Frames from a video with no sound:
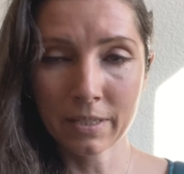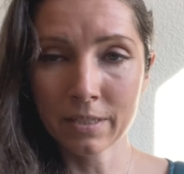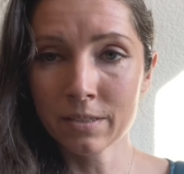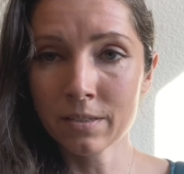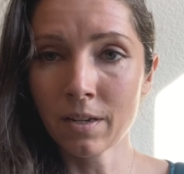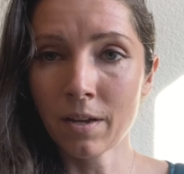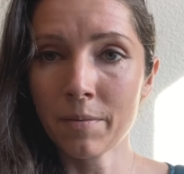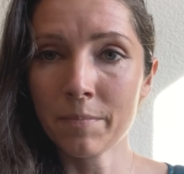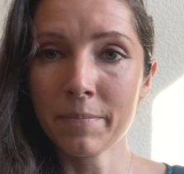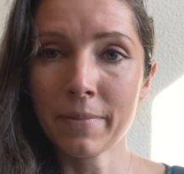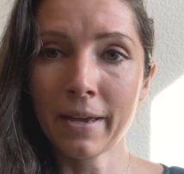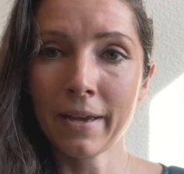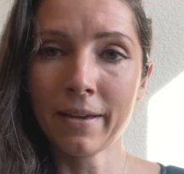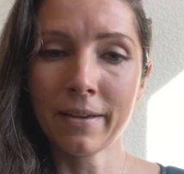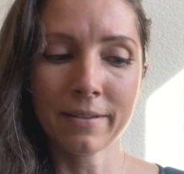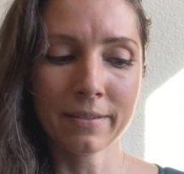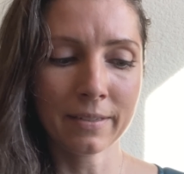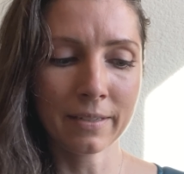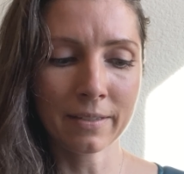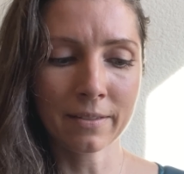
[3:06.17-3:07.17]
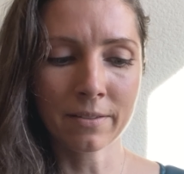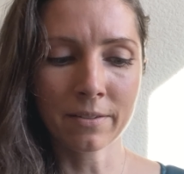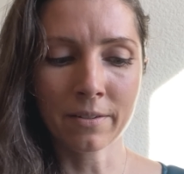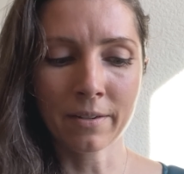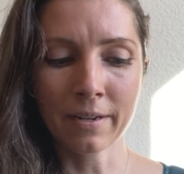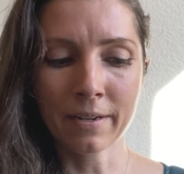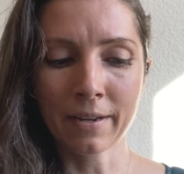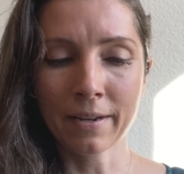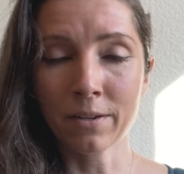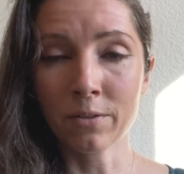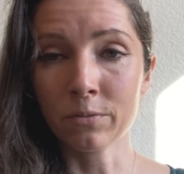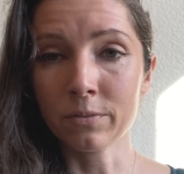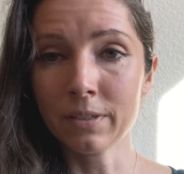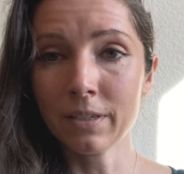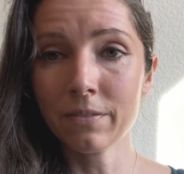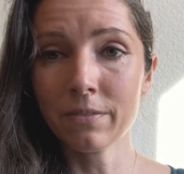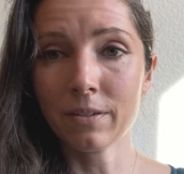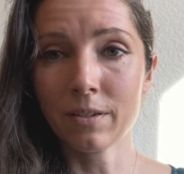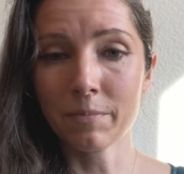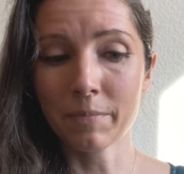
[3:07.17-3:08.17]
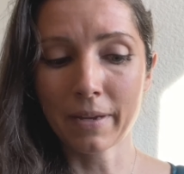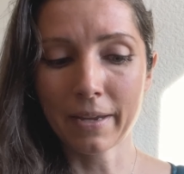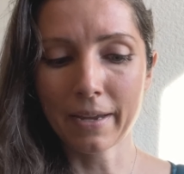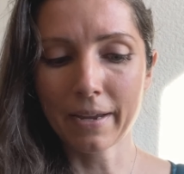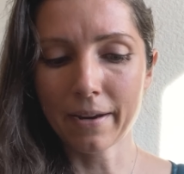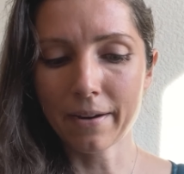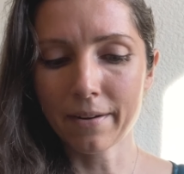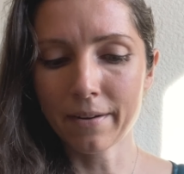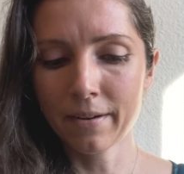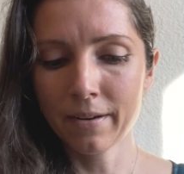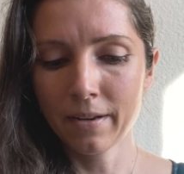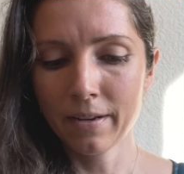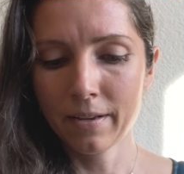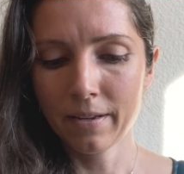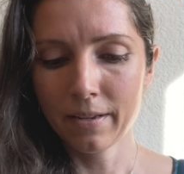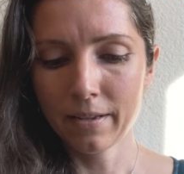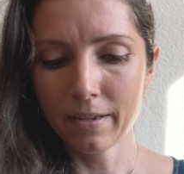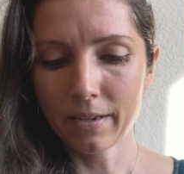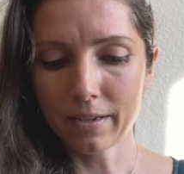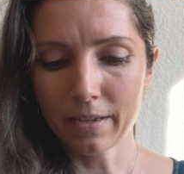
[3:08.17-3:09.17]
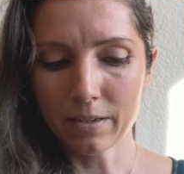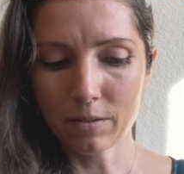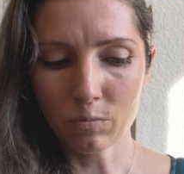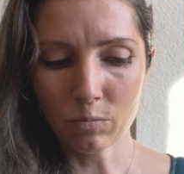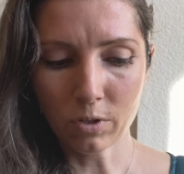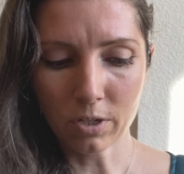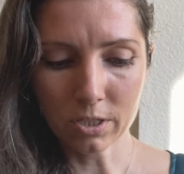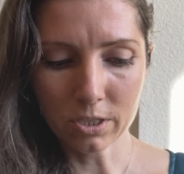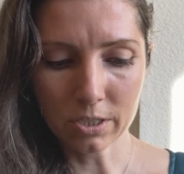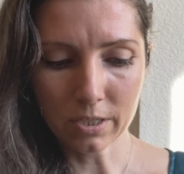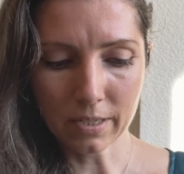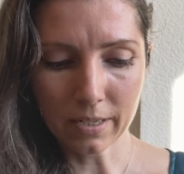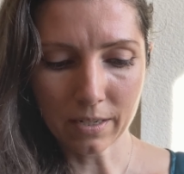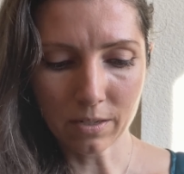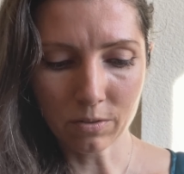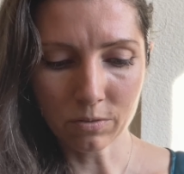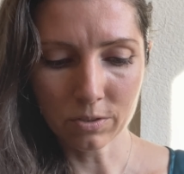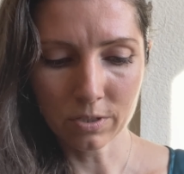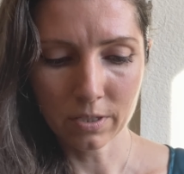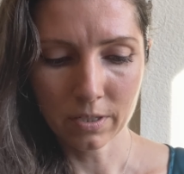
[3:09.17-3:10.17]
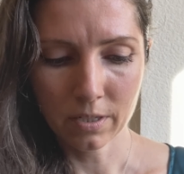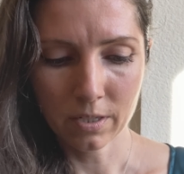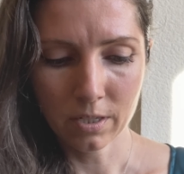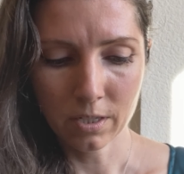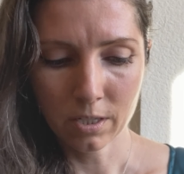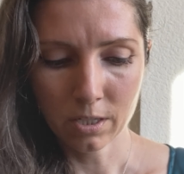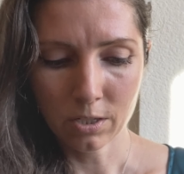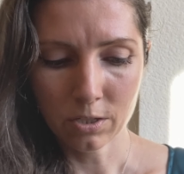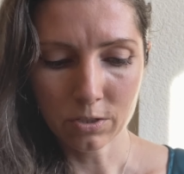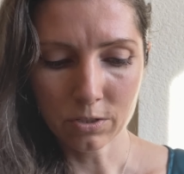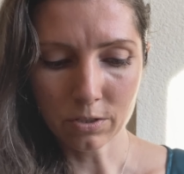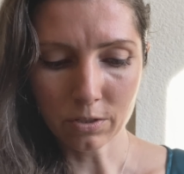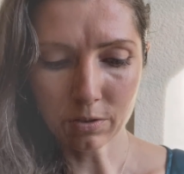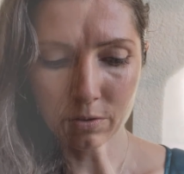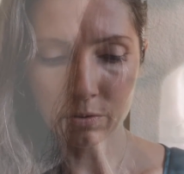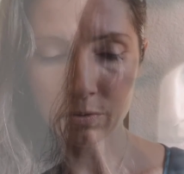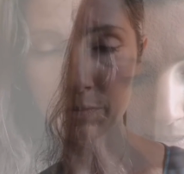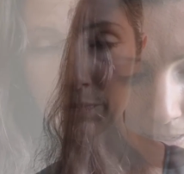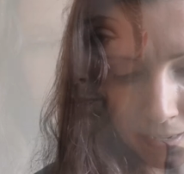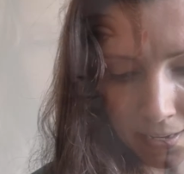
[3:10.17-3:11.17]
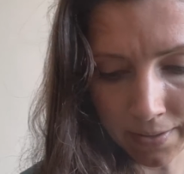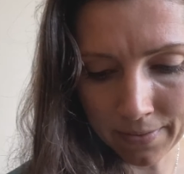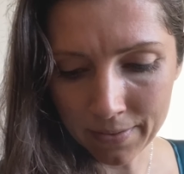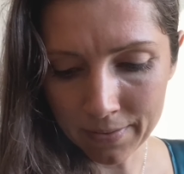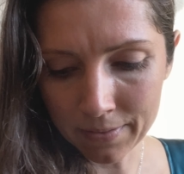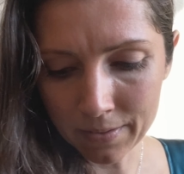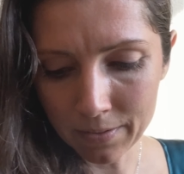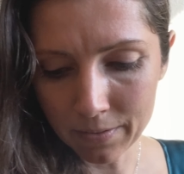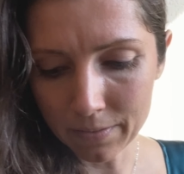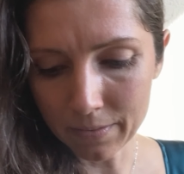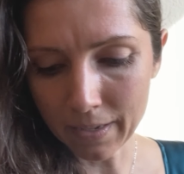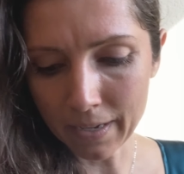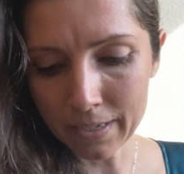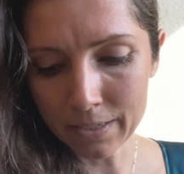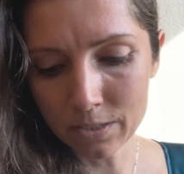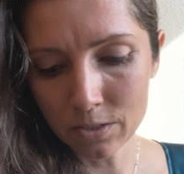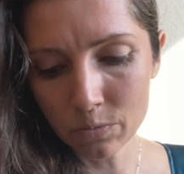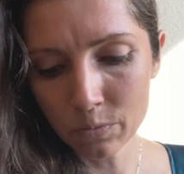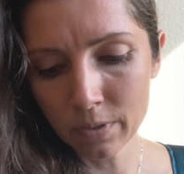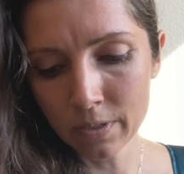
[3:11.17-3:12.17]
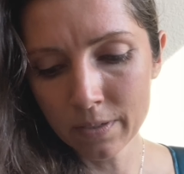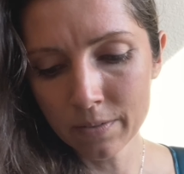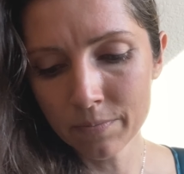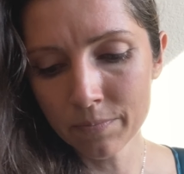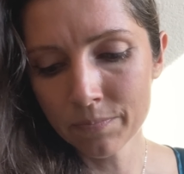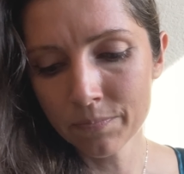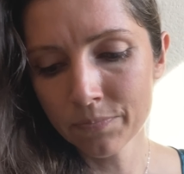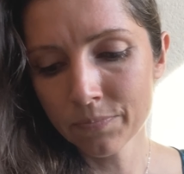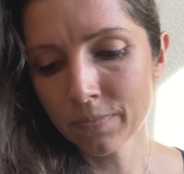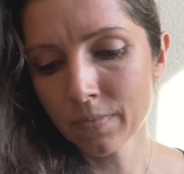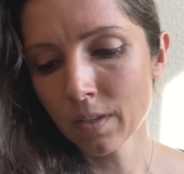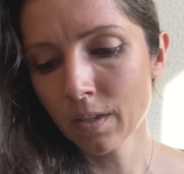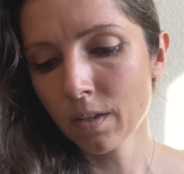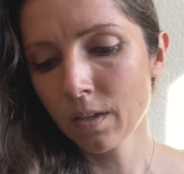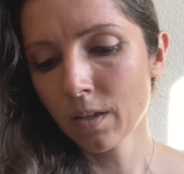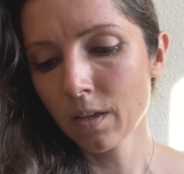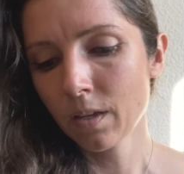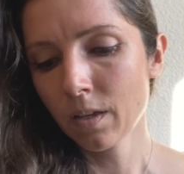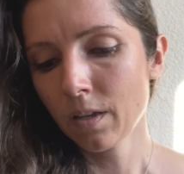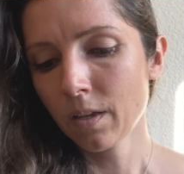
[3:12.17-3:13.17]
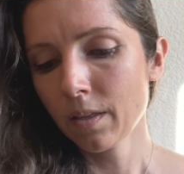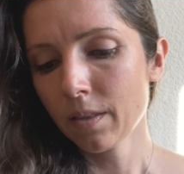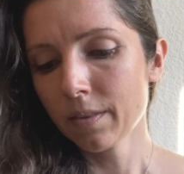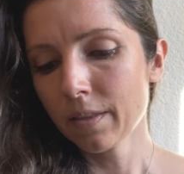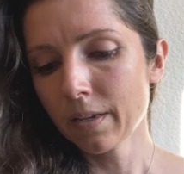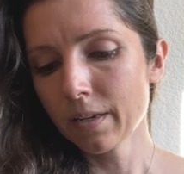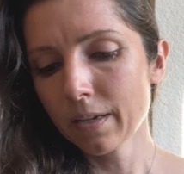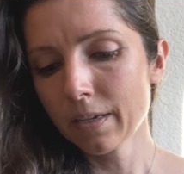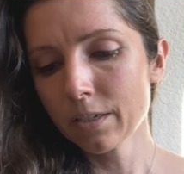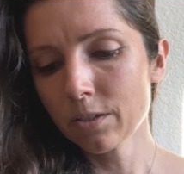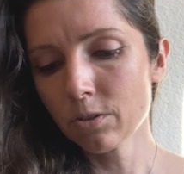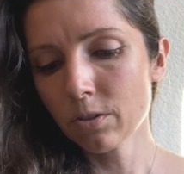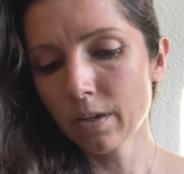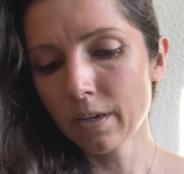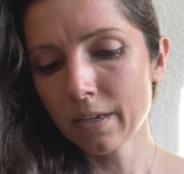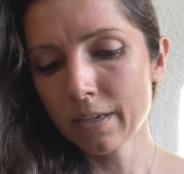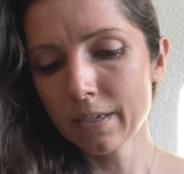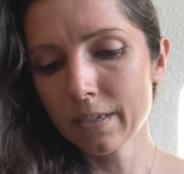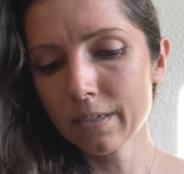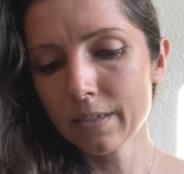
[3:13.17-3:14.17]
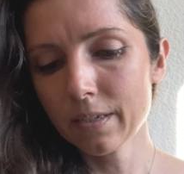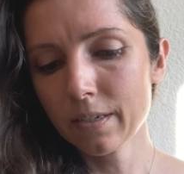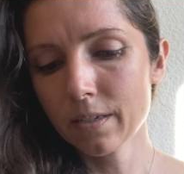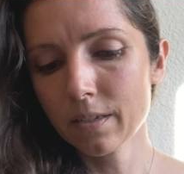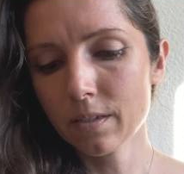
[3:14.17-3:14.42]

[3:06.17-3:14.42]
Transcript: it's not bad either. And I don't leave it in my hair. I wash it out. So, and then the last one that I tried,